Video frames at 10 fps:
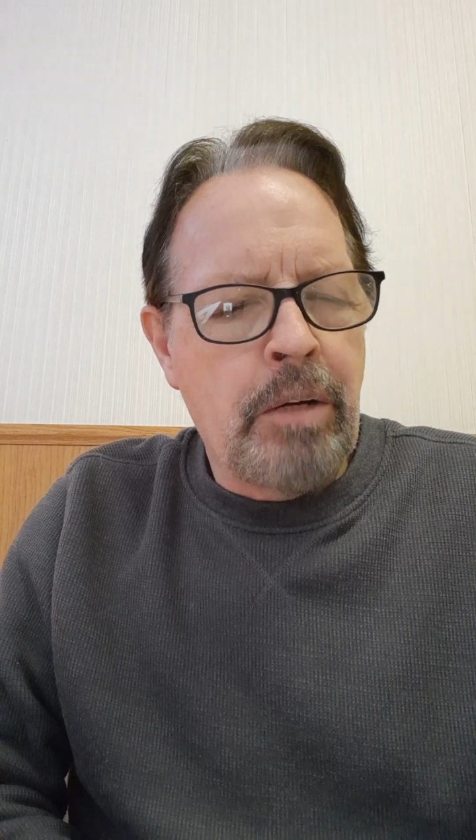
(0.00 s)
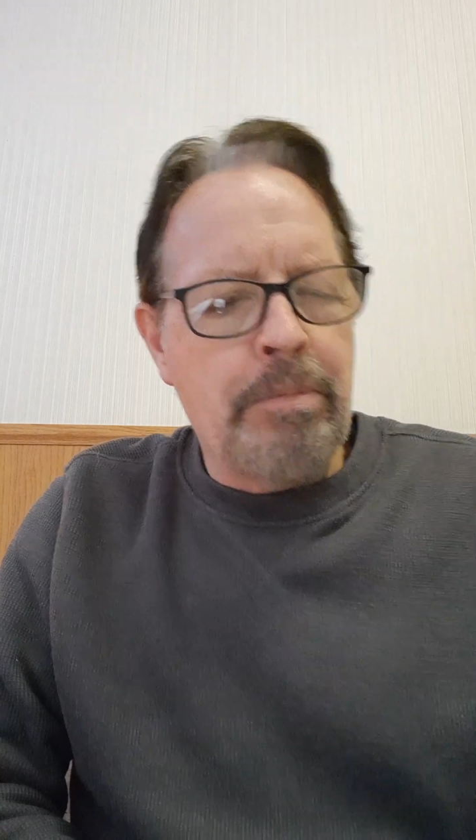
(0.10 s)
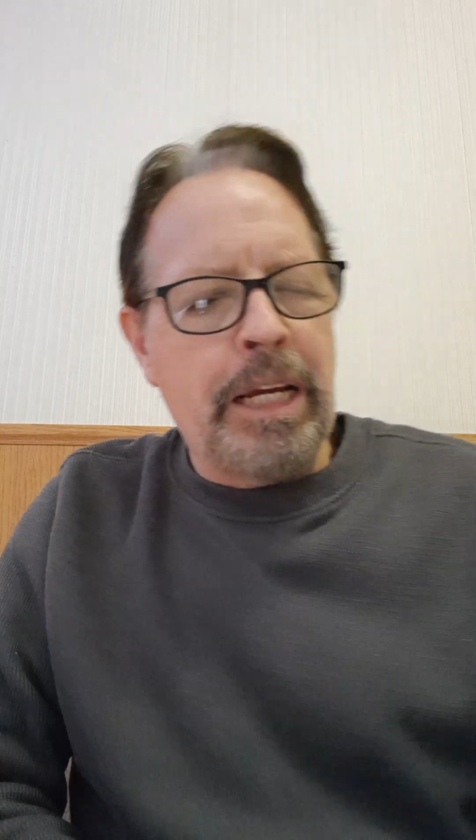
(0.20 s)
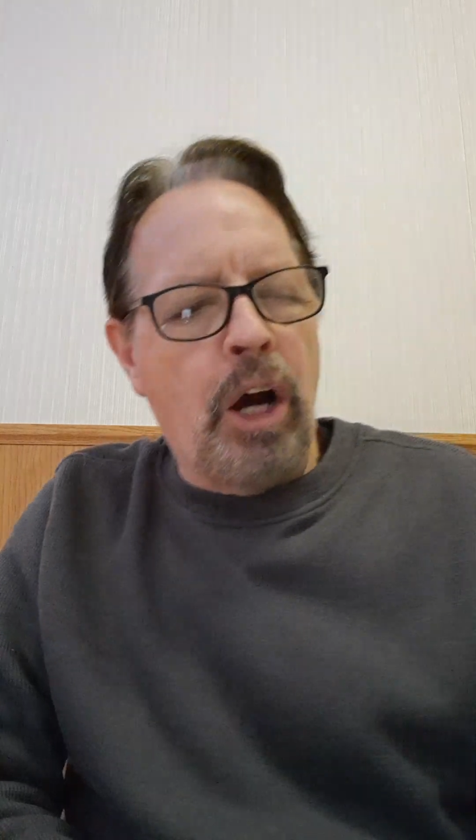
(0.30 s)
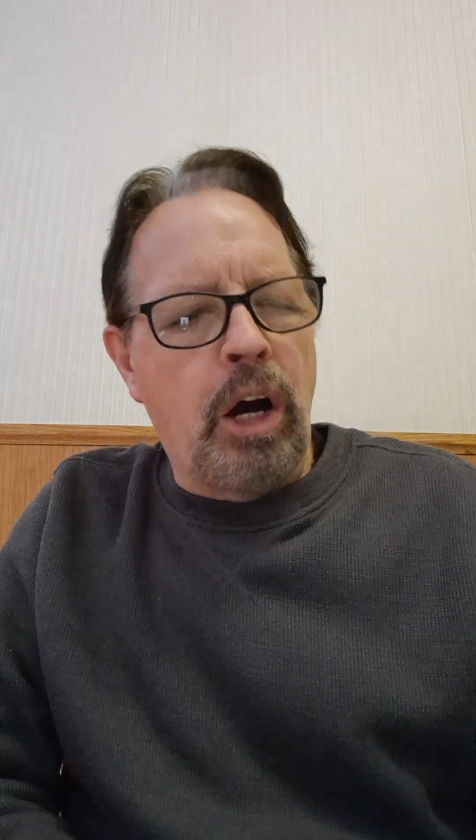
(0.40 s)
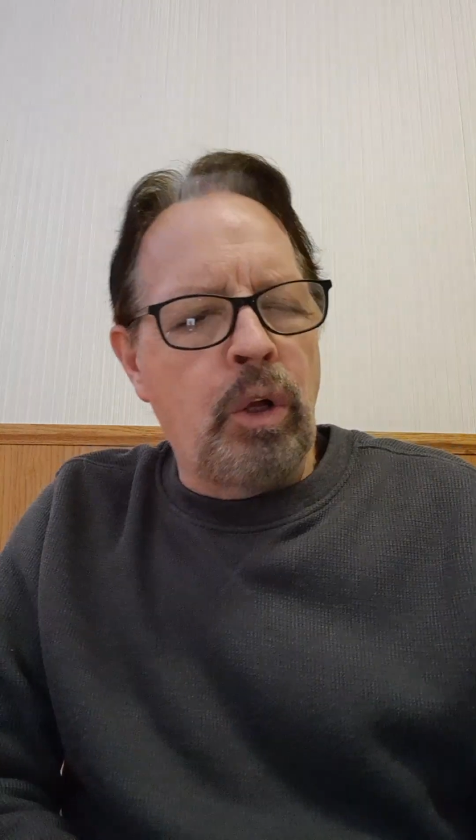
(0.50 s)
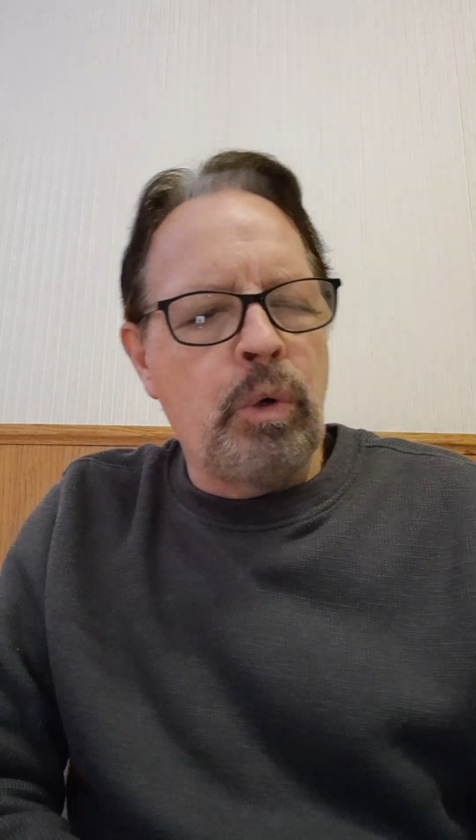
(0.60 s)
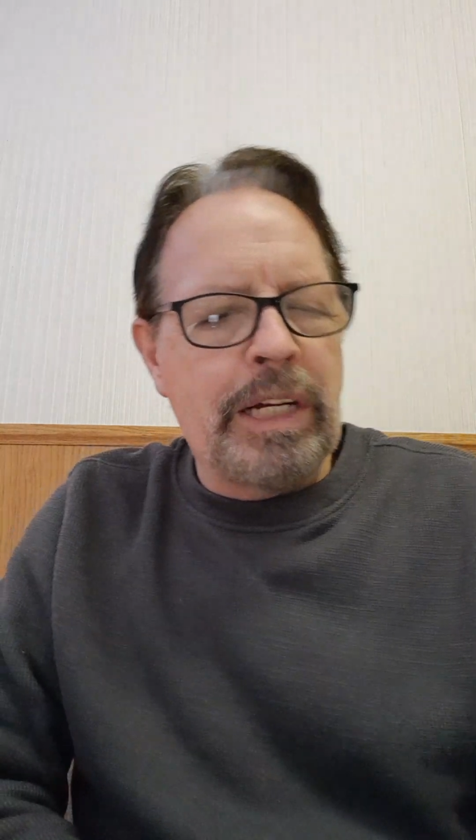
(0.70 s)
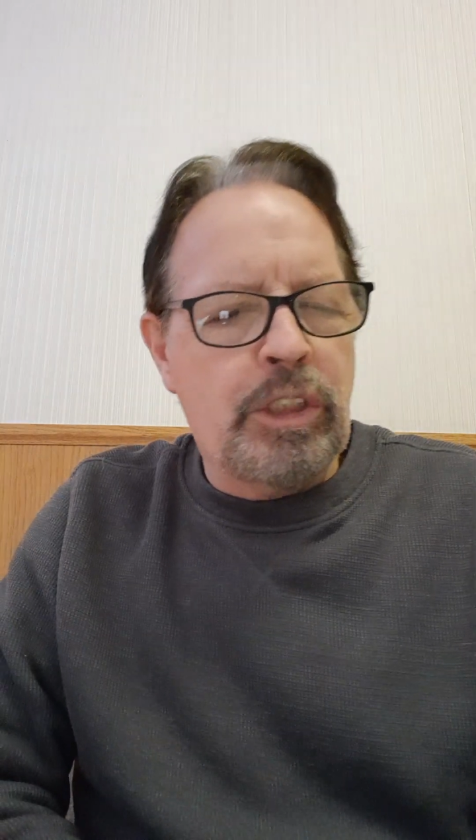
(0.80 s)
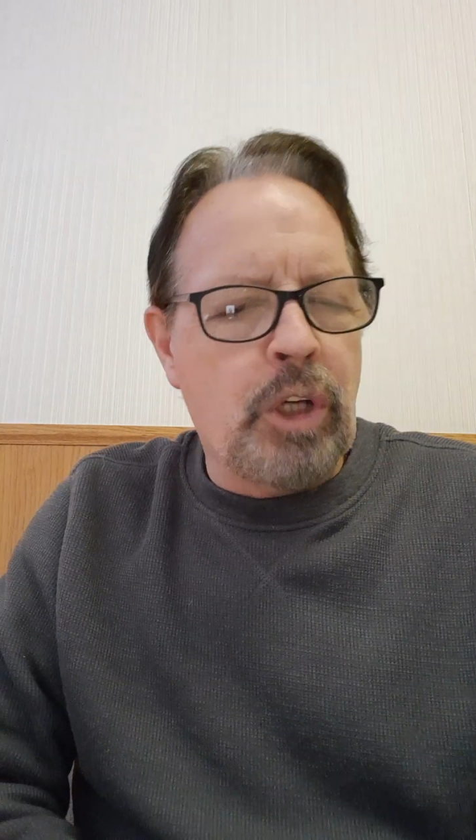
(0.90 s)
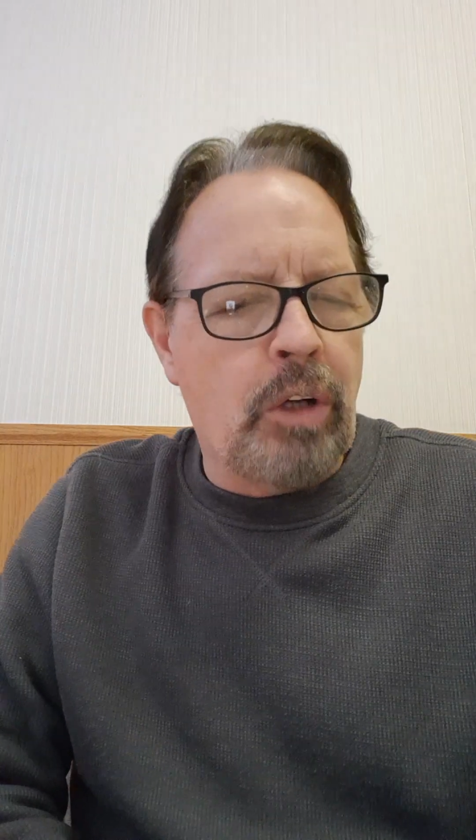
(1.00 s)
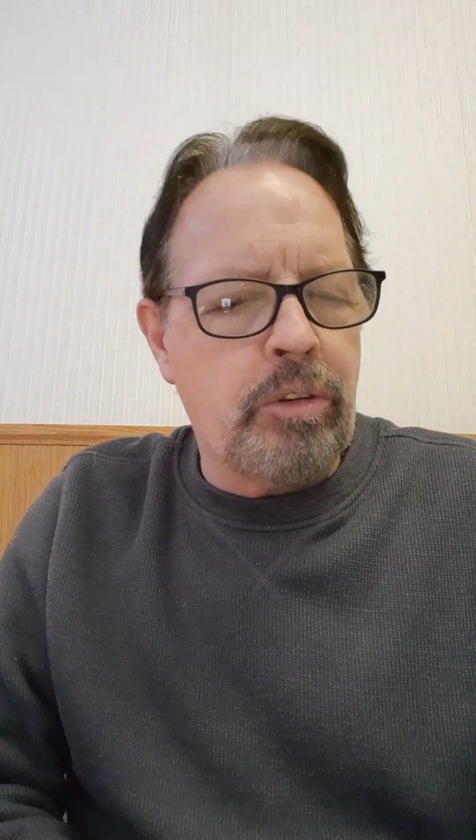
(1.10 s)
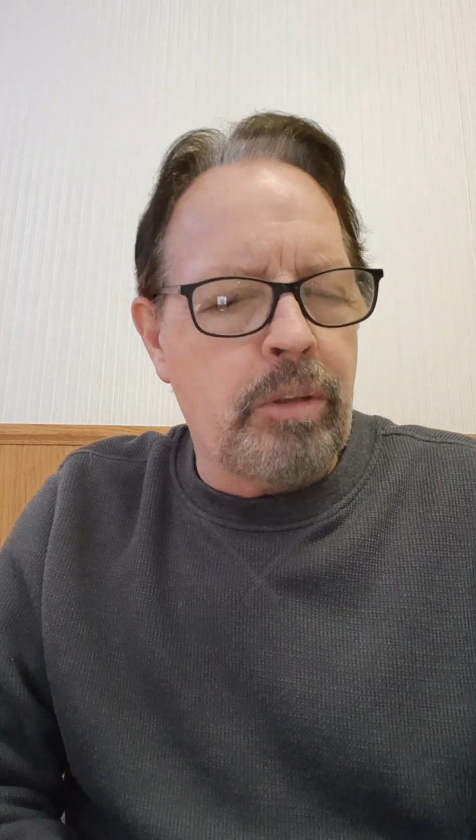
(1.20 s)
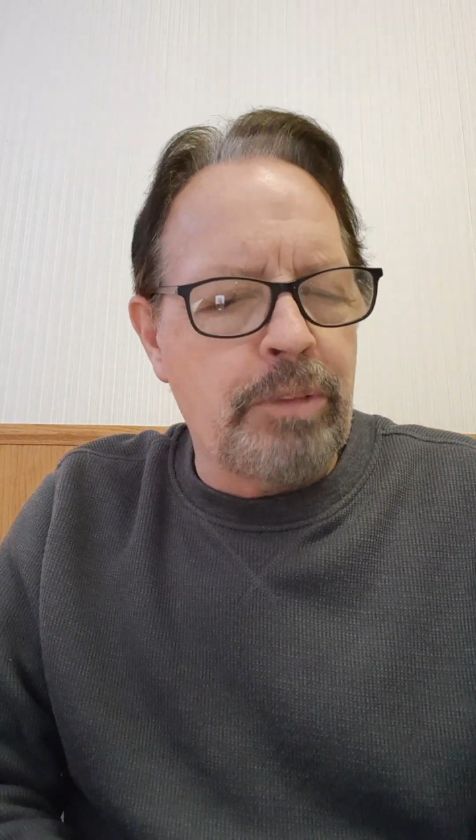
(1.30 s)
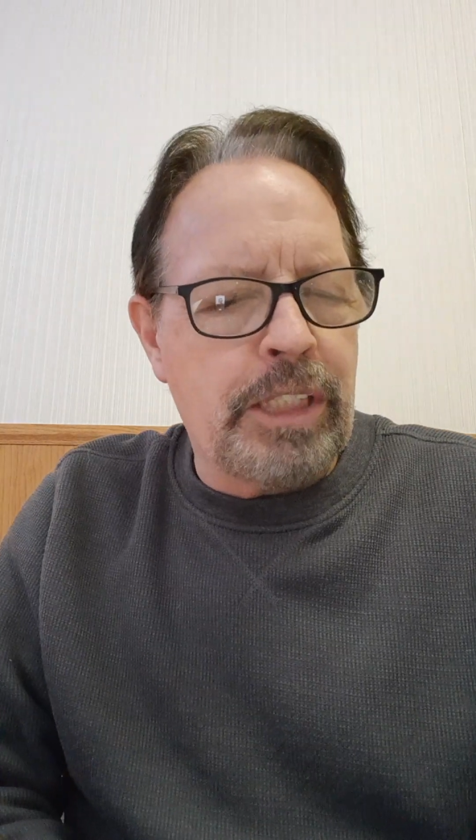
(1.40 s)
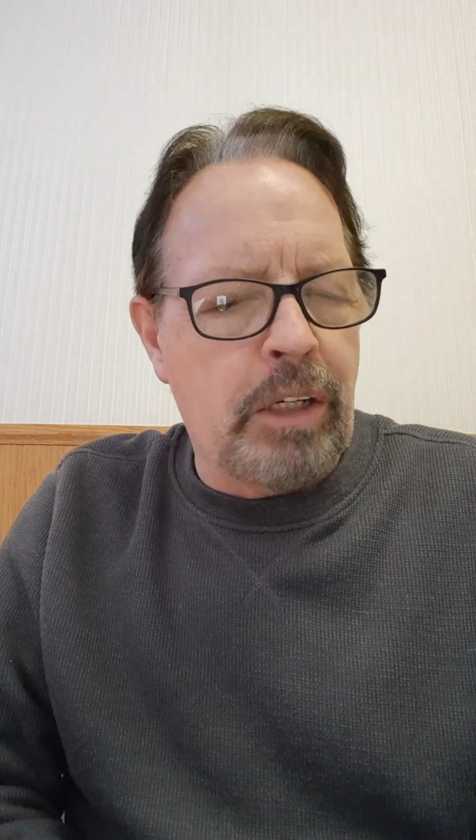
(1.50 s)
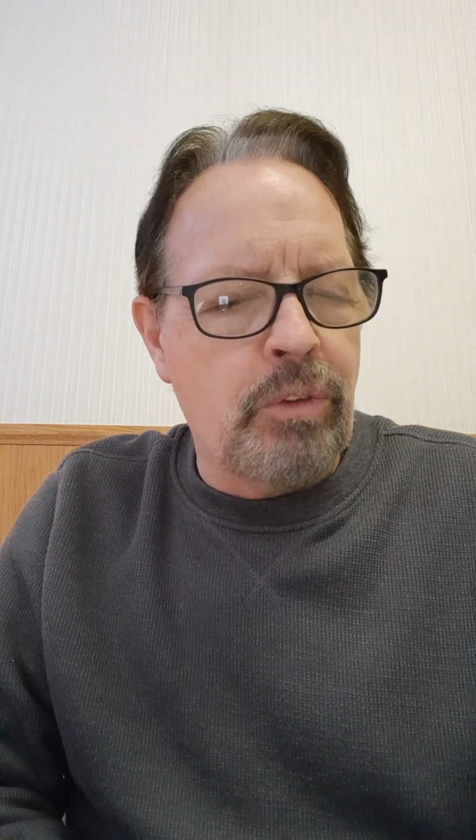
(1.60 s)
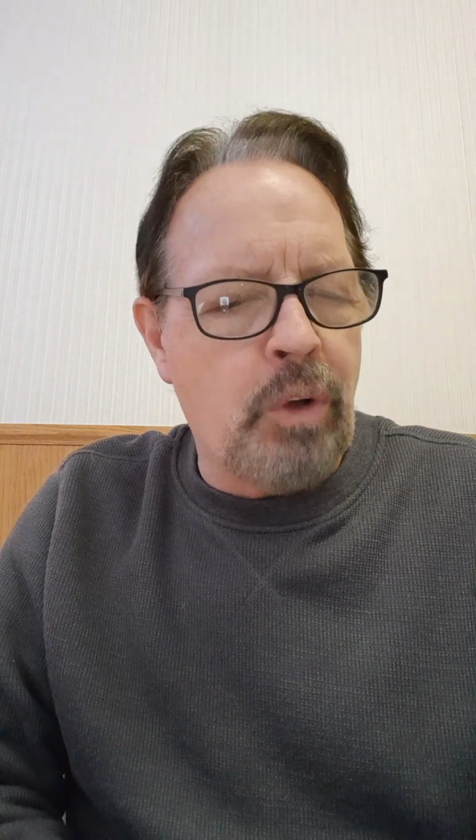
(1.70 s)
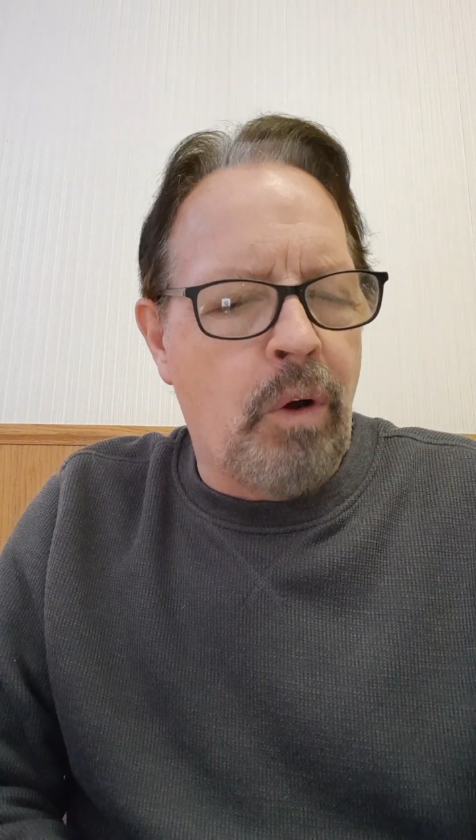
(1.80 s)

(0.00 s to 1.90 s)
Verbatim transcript: May all who exalt themselves